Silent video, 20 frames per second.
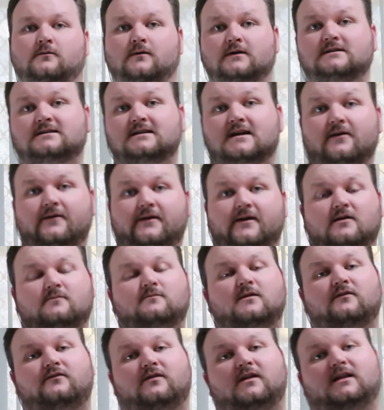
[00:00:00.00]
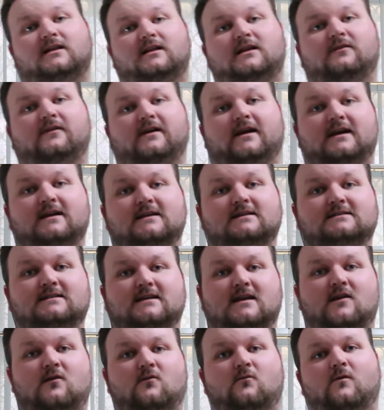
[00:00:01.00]
What's going on, my fellow
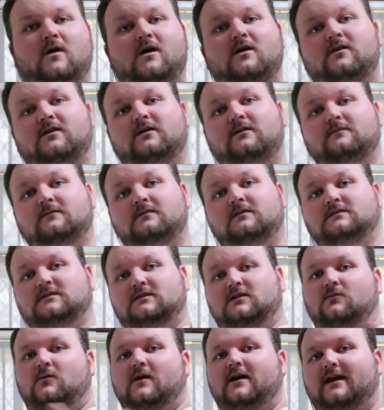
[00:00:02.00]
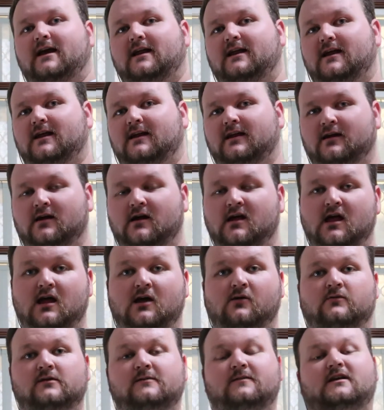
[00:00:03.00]
Neoans, and welcome to the 1NN.
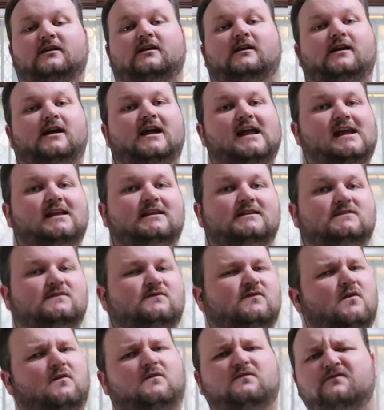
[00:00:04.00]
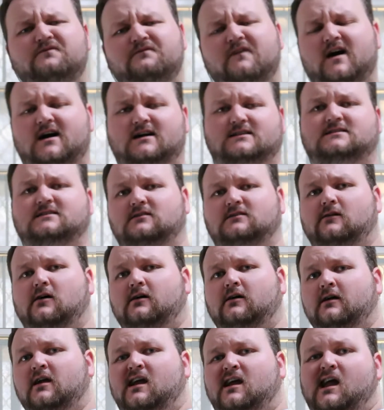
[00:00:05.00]
We've been on hiatus for far too
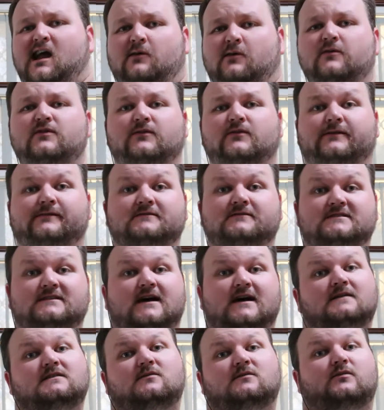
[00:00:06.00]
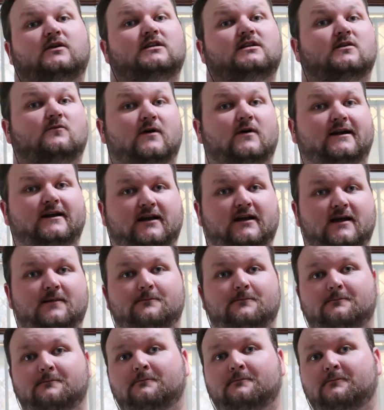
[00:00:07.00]
long, and we thought it was time to bring the
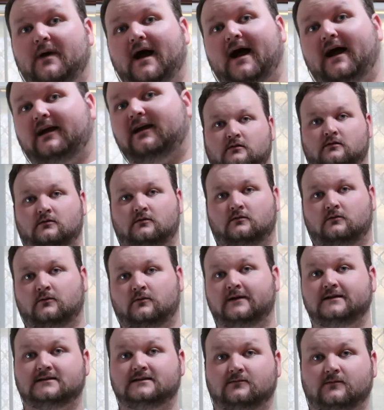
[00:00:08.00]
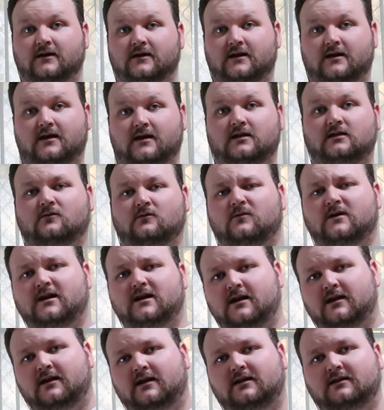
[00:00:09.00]
1NN back. What is the 1NN? The
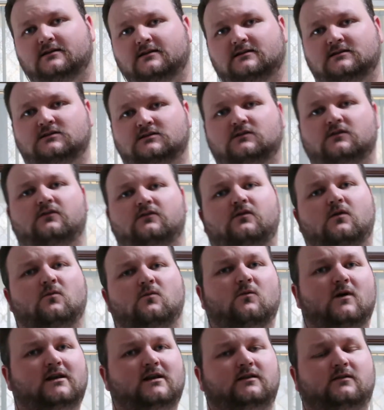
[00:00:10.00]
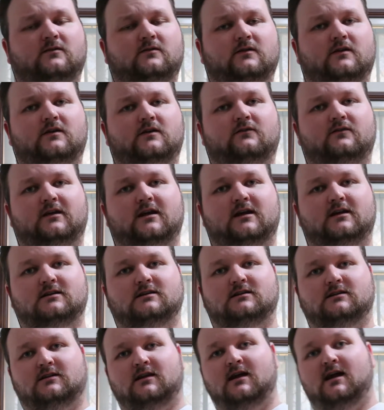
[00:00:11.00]
1NN is short for One New
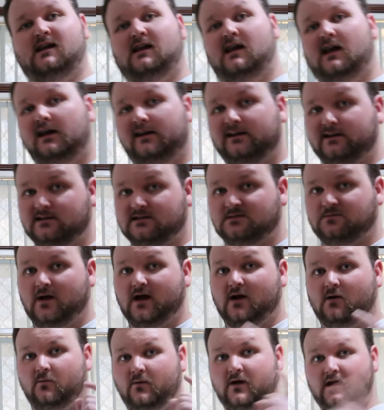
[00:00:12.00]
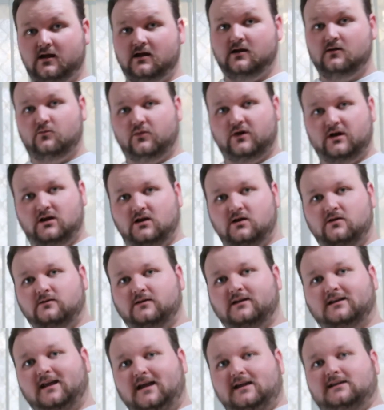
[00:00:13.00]
Notification, and it is where we bring you
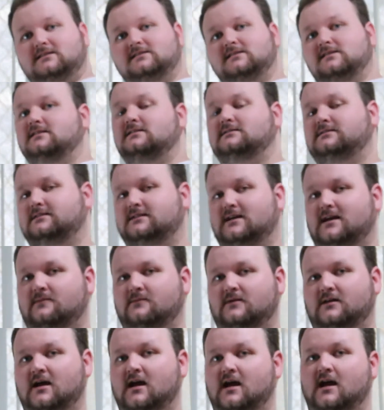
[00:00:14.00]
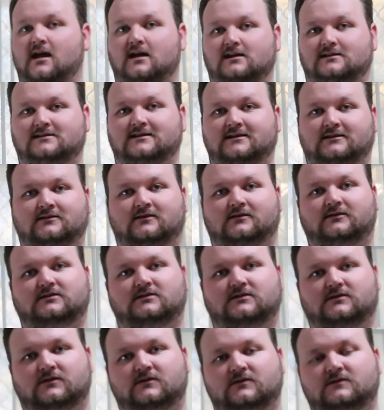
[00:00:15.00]
the latest in entertainment and
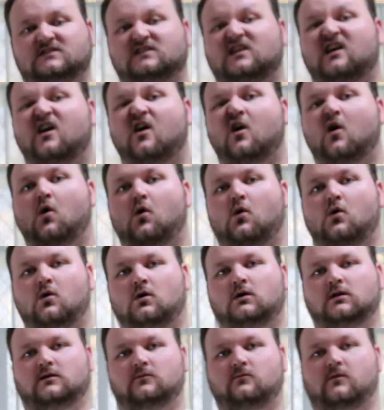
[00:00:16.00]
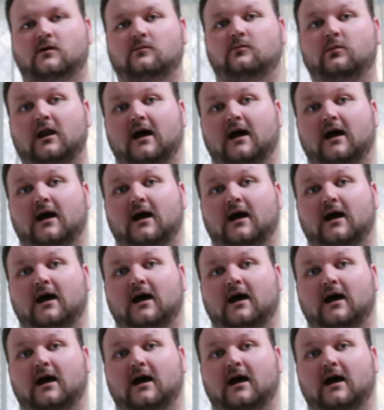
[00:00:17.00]
technology news all in one